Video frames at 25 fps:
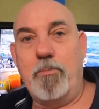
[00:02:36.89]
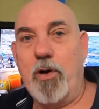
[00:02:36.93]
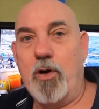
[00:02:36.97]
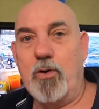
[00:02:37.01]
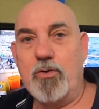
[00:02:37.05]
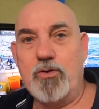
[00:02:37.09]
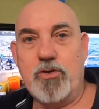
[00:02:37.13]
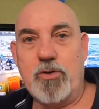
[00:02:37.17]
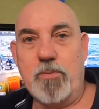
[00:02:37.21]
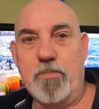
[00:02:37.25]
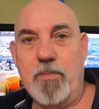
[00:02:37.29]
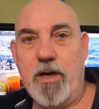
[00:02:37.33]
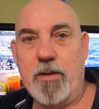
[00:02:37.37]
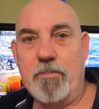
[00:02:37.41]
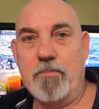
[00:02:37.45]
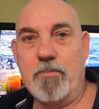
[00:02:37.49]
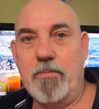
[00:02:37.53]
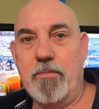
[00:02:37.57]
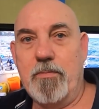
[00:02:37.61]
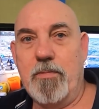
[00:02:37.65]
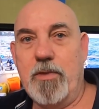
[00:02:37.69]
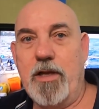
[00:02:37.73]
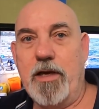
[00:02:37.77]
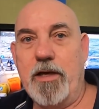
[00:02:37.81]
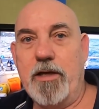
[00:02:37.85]
post them
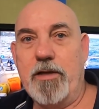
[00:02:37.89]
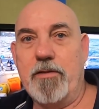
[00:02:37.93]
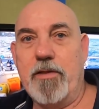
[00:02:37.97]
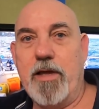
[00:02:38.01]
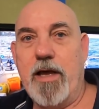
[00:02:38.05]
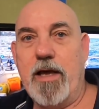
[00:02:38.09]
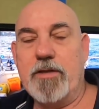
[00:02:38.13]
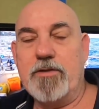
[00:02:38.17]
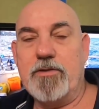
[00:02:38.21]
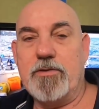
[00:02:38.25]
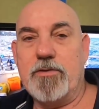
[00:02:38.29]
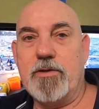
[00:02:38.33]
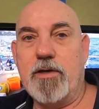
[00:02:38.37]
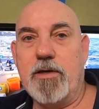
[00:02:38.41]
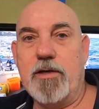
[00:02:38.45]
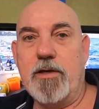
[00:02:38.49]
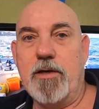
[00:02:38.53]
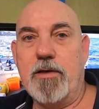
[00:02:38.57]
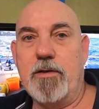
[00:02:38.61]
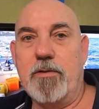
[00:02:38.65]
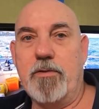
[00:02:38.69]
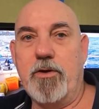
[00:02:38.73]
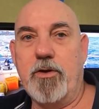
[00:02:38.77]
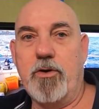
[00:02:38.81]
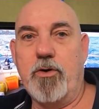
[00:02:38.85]
up like that's
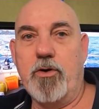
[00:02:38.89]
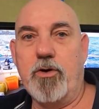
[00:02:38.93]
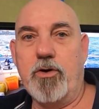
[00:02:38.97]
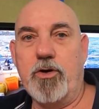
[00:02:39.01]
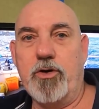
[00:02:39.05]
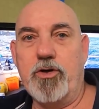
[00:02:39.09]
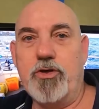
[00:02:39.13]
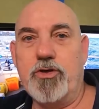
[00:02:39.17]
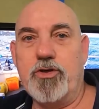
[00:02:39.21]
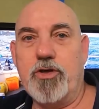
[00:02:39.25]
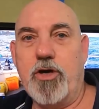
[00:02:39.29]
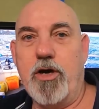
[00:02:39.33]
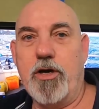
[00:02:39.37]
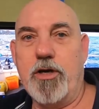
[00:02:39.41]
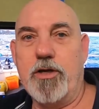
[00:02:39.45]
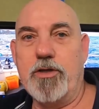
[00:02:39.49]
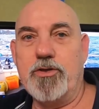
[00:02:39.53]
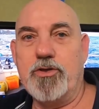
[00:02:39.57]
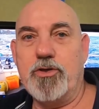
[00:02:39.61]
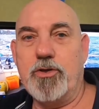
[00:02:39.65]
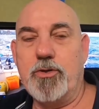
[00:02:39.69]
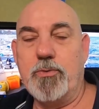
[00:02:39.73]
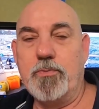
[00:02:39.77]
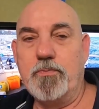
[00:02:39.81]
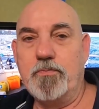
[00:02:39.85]
the girl you're
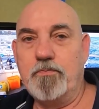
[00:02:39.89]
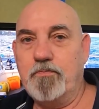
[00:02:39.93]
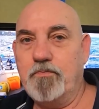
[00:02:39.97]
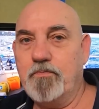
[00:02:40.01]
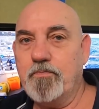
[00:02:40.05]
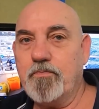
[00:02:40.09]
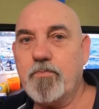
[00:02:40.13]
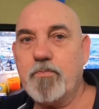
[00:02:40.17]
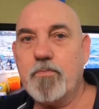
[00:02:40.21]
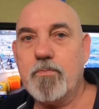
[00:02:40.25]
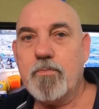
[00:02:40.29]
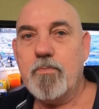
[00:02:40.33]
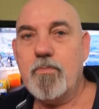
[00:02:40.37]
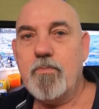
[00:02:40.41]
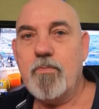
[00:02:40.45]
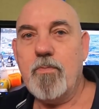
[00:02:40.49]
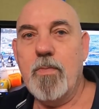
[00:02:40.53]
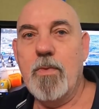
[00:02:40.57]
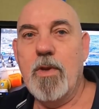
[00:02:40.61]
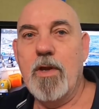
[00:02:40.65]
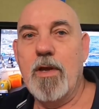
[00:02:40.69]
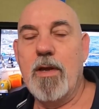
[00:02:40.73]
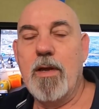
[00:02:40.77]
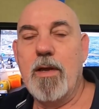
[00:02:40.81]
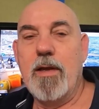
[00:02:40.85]
talking to,
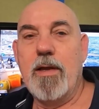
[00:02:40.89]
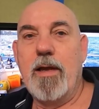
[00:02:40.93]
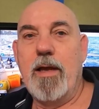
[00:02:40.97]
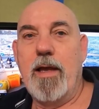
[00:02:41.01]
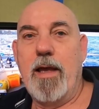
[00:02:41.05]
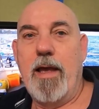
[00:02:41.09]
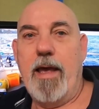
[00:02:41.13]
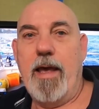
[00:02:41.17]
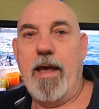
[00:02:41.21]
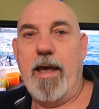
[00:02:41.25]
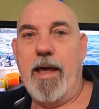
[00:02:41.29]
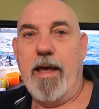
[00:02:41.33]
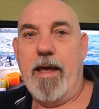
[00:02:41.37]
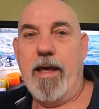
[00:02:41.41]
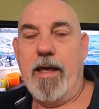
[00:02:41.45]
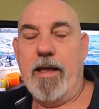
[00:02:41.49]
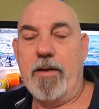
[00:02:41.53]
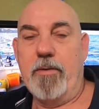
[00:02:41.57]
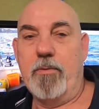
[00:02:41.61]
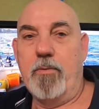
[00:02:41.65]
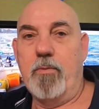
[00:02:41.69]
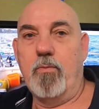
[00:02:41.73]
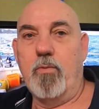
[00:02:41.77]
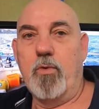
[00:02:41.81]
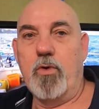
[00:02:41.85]

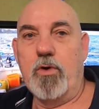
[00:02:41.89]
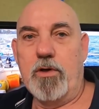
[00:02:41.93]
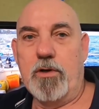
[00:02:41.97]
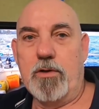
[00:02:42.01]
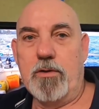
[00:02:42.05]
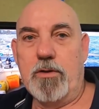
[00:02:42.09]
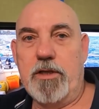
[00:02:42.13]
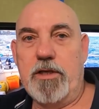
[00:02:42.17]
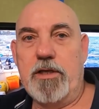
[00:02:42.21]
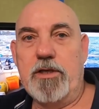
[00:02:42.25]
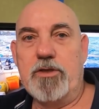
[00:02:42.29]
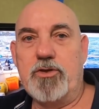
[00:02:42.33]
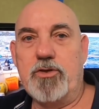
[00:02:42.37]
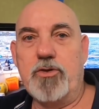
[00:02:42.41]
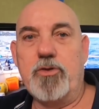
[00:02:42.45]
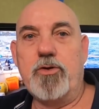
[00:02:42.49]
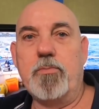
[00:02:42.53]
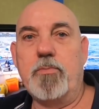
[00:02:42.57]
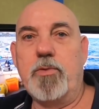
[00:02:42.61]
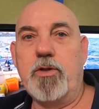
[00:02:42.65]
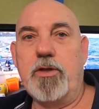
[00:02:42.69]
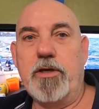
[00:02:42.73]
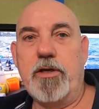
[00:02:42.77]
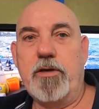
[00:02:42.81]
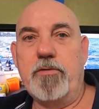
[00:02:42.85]
and will lead you
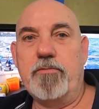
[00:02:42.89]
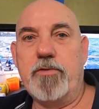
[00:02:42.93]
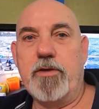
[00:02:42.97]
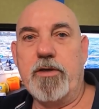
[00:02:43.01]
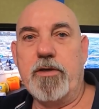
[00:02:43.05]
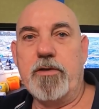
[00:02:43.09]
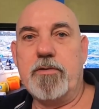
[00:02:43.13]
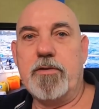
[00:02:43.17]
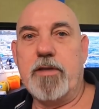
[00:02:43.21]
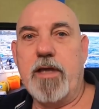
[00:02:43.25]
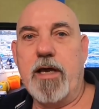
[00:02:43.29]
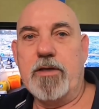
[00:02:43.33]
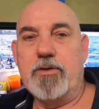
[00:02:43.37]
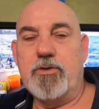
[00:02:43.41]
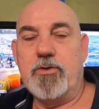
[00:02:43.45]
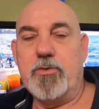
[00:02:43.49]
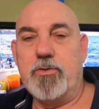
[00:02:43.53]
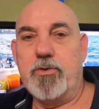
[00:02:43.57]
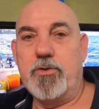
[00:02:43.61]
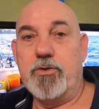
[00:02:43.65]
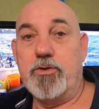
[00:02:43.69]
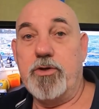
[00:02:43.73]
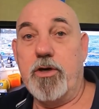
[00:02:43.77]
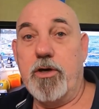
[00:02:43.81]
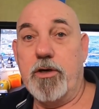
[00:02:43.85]
to believe that that's
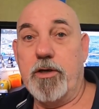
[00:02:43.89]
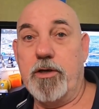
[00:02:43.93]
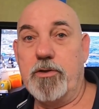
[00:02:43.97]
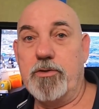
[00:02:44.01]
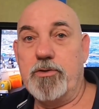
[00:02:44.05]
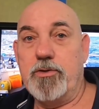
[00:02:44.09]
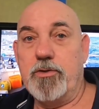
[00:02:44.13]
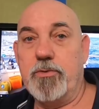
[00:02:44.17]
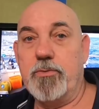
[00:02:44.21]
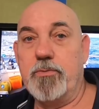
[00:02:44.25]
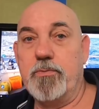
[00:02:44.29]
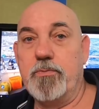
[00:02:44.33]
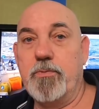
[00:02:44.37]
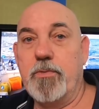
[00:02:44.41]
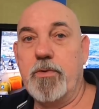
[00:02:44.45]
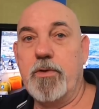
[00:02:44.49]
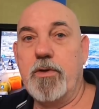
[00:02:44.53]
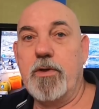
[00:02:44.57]
who you're talking to.